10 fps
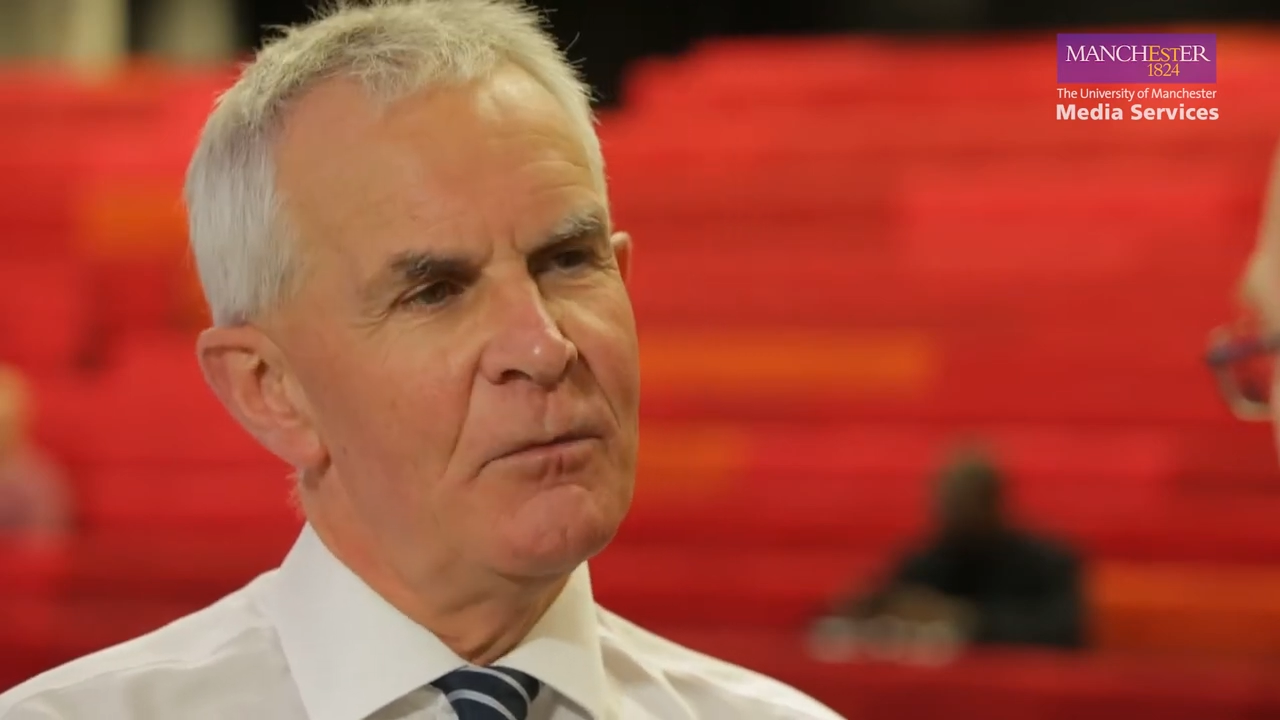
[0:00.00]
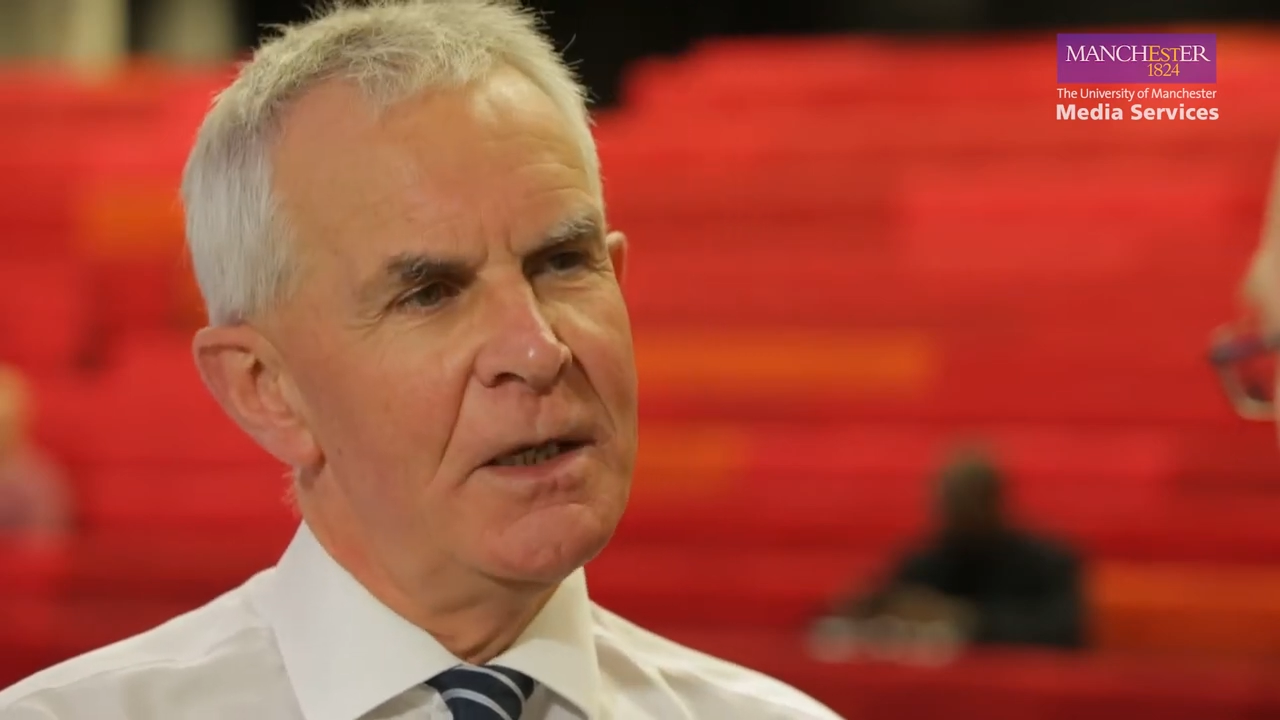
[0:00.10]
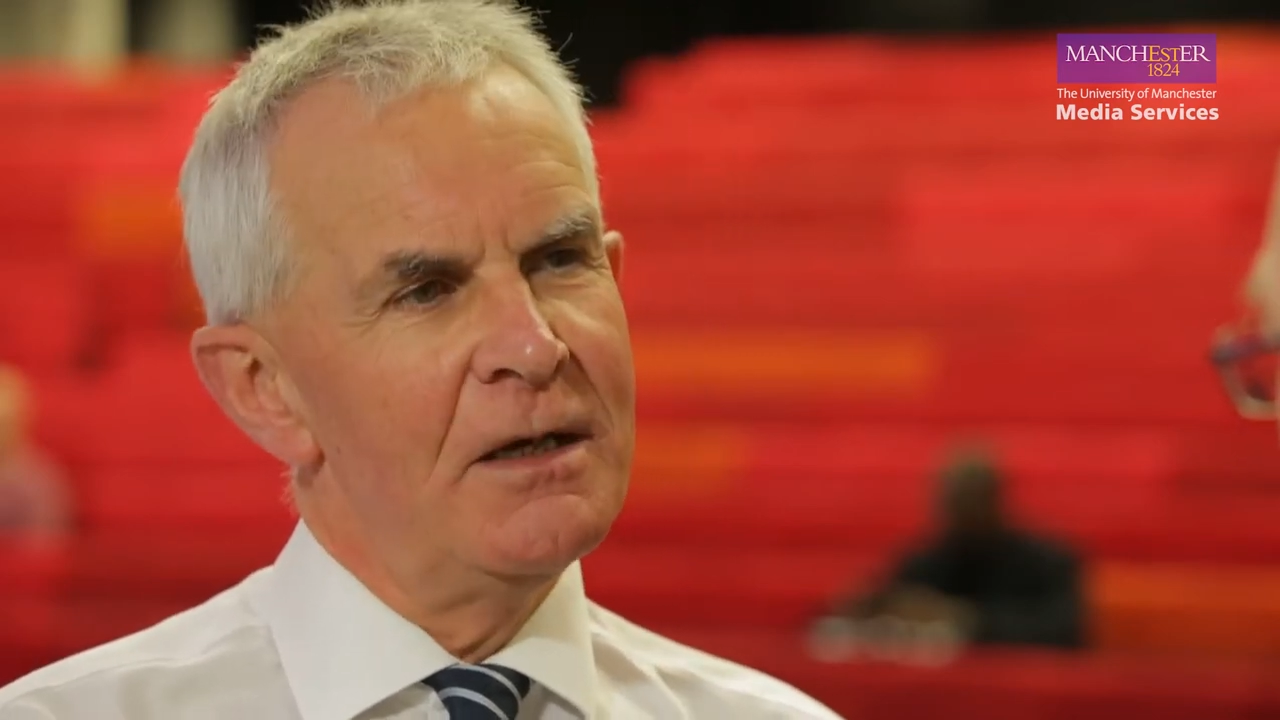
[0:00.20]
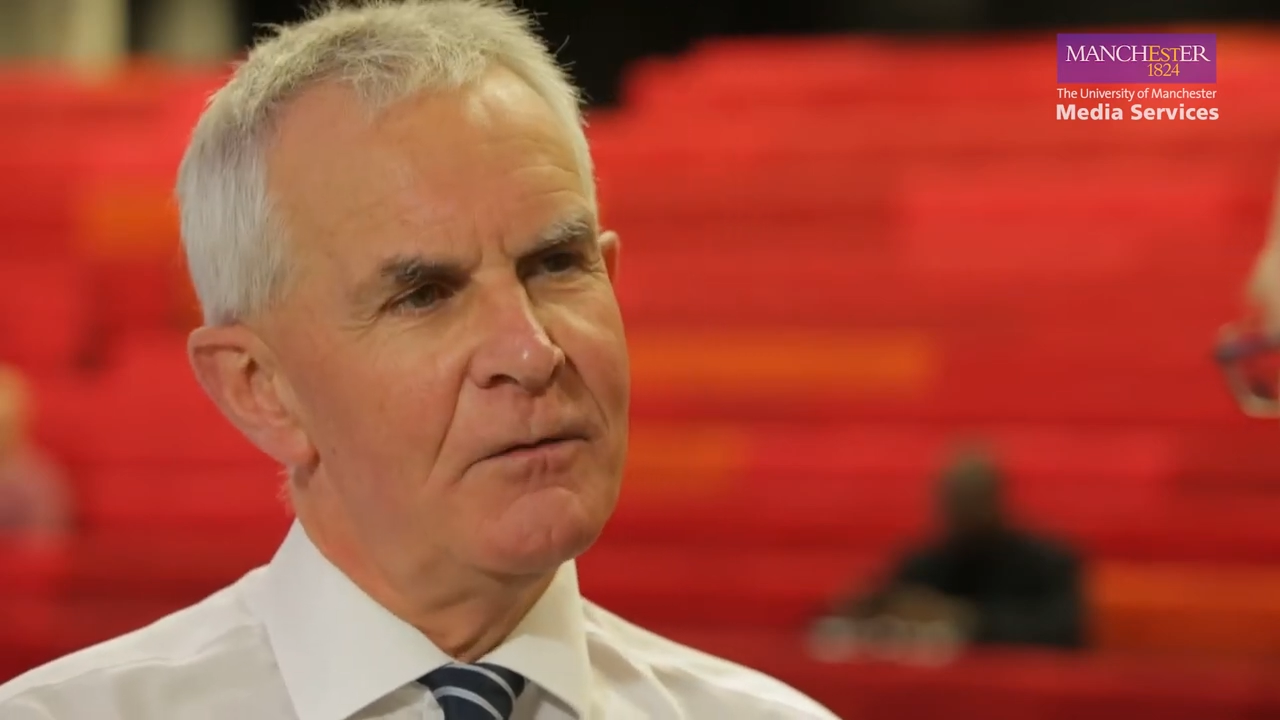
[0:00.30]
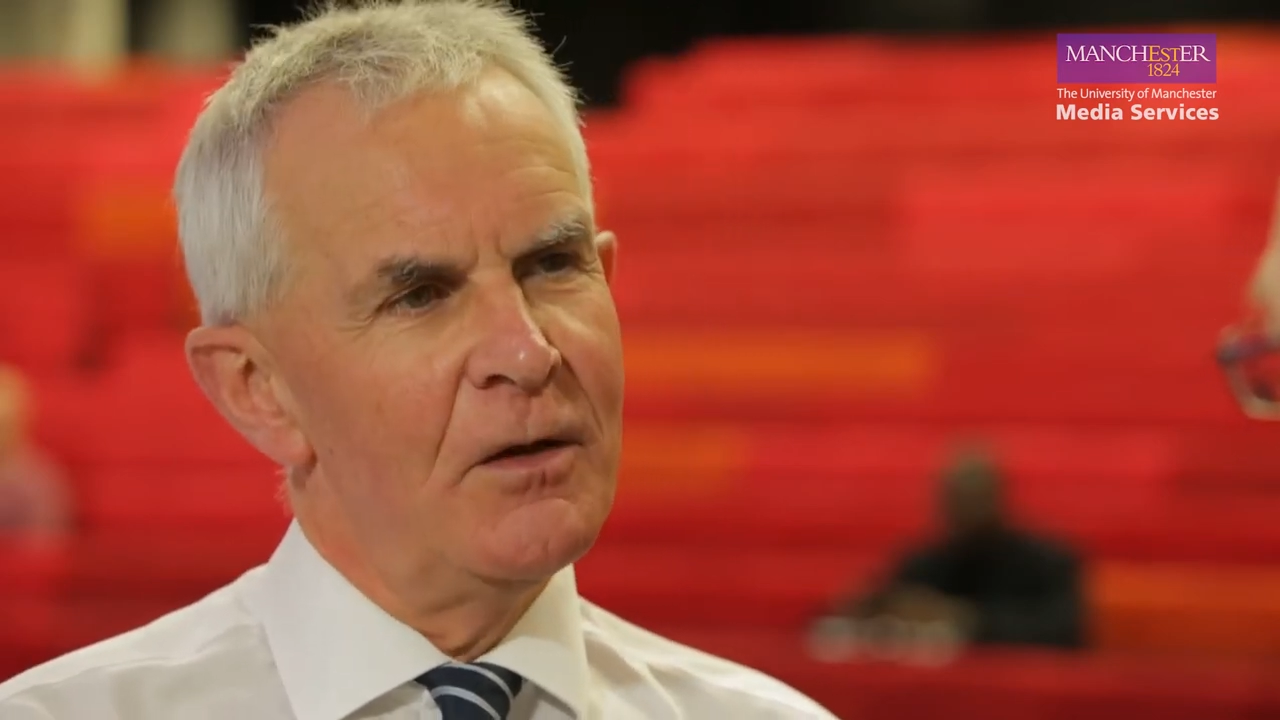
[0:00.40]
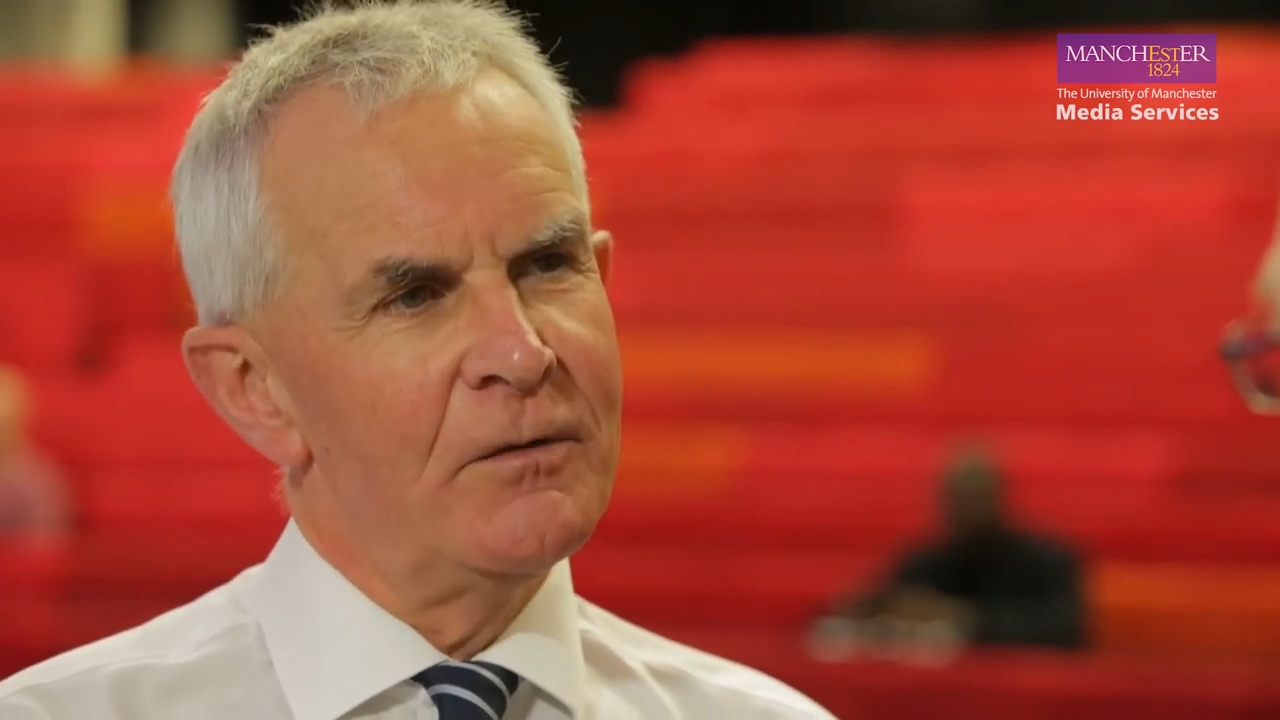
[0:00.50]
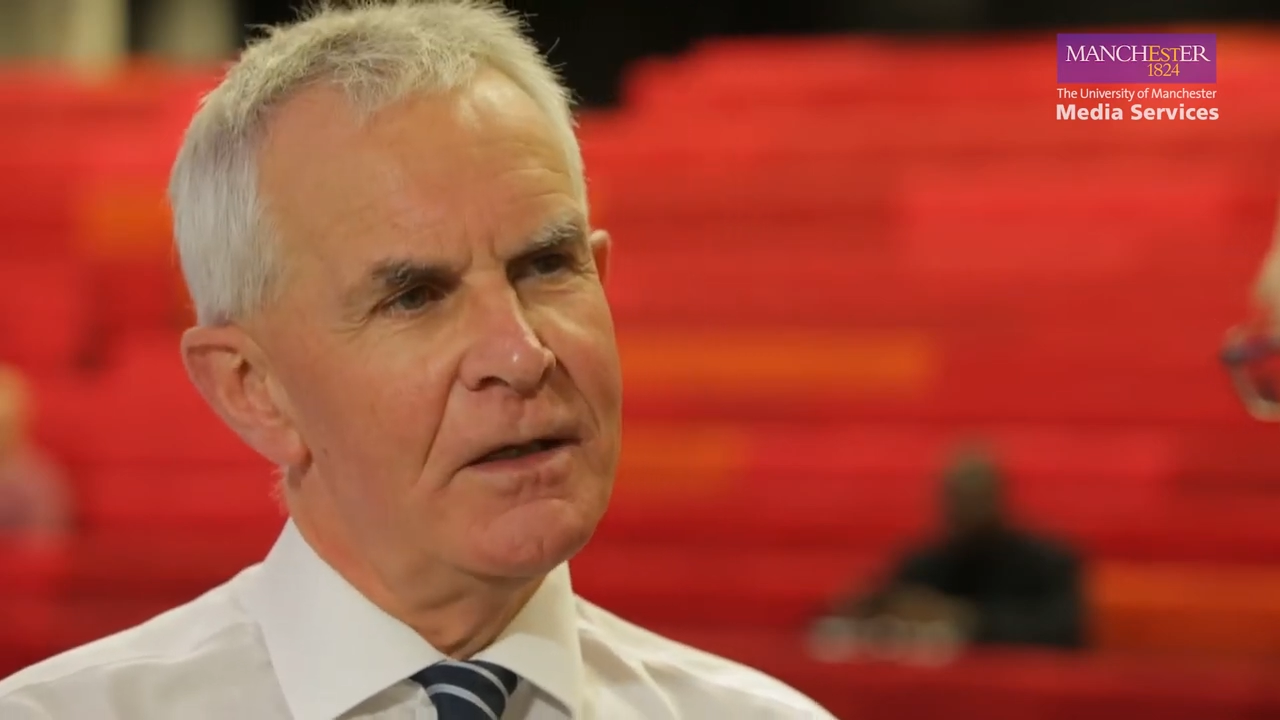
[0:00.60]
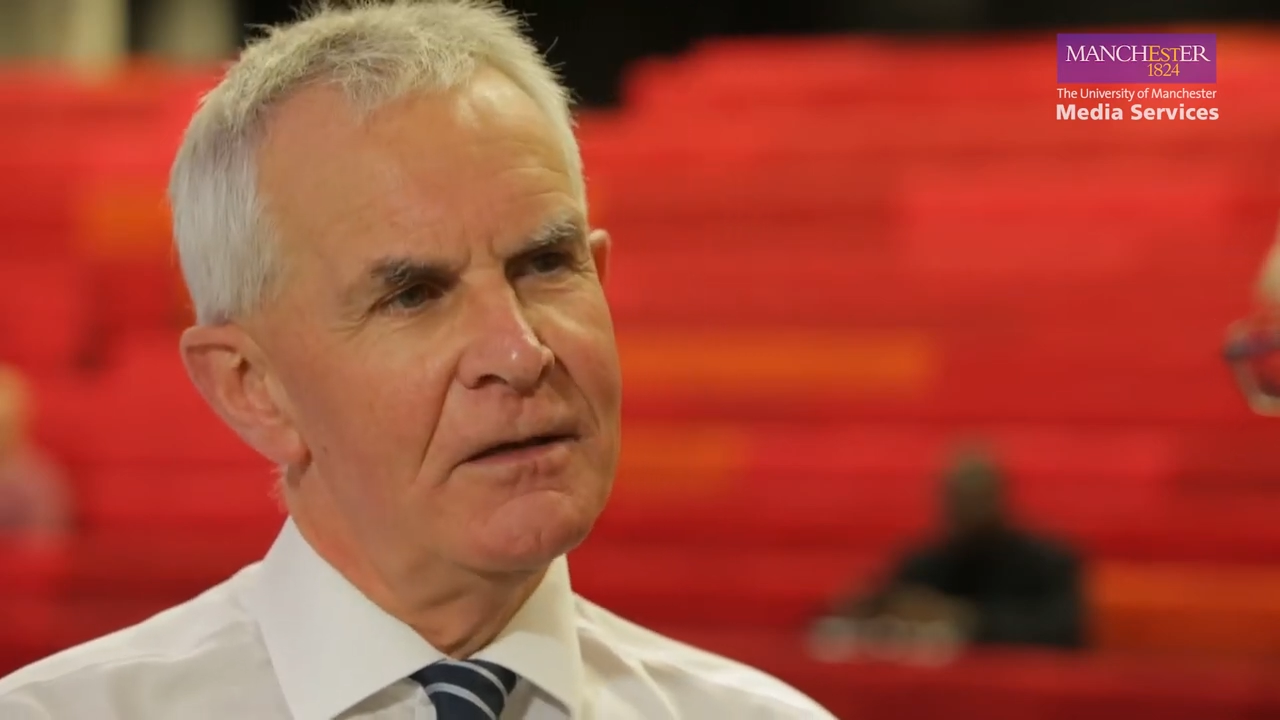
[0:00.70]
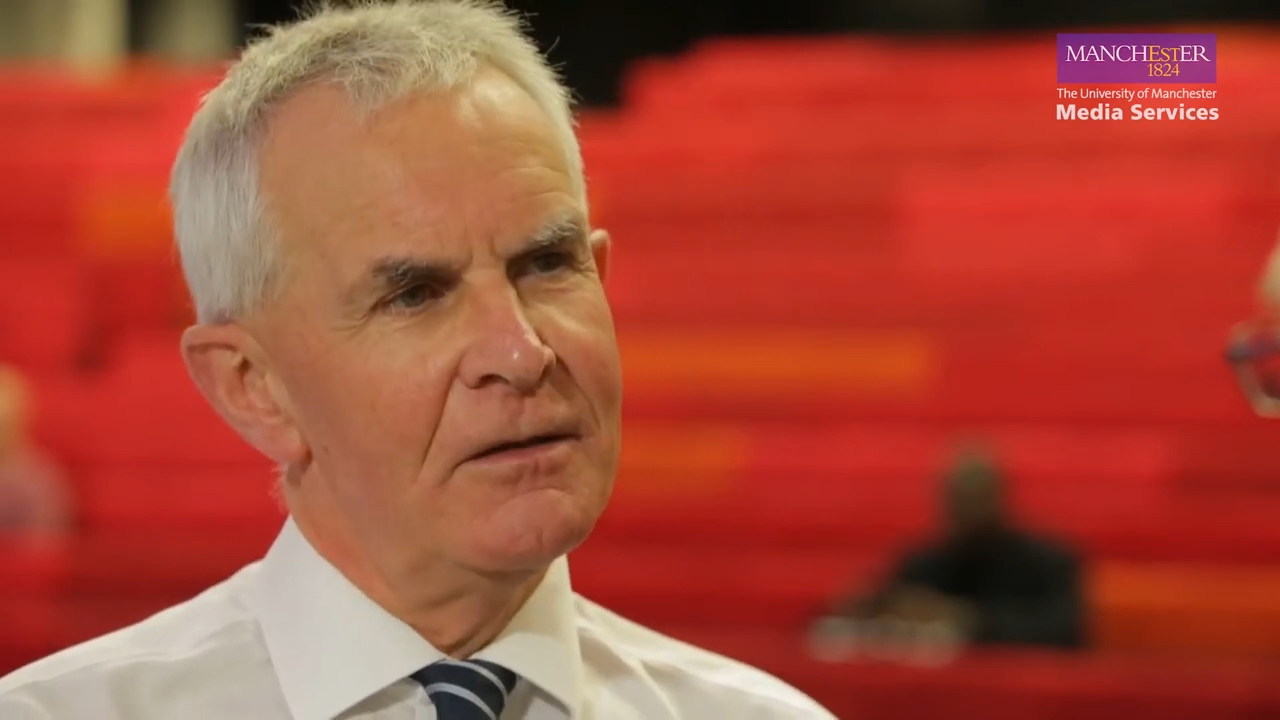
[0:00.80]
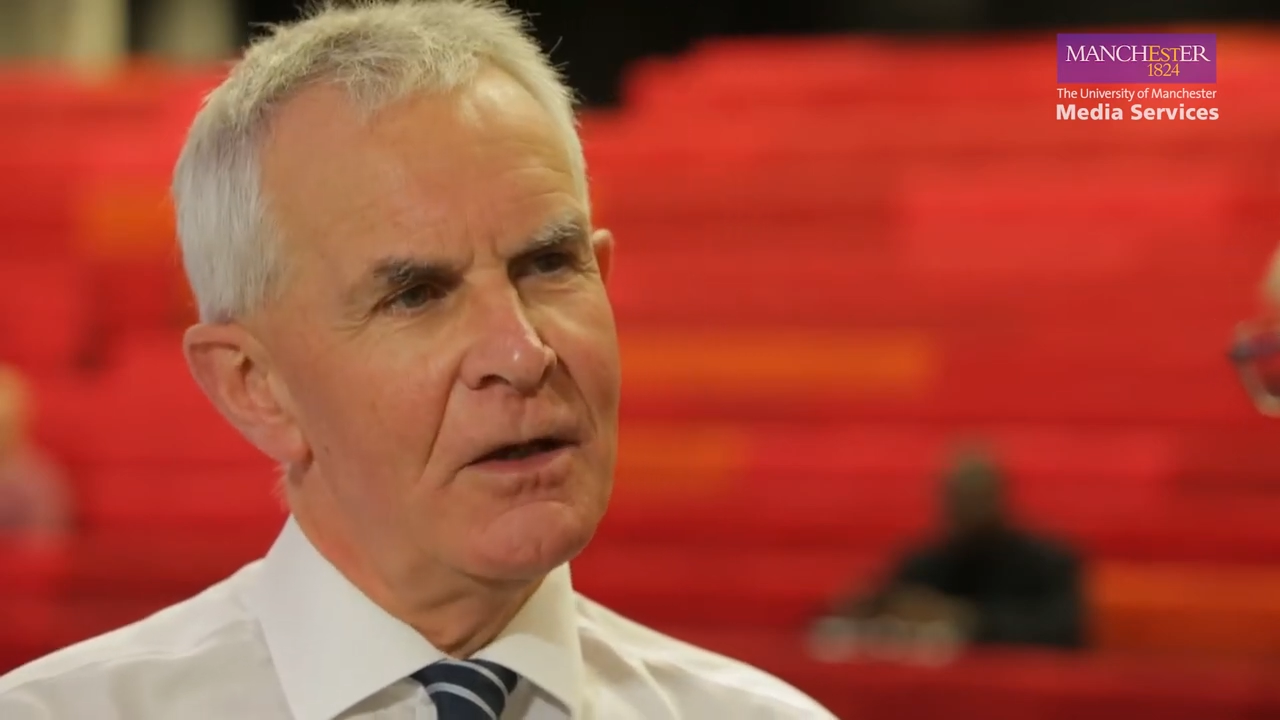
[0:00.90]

I've been involved in,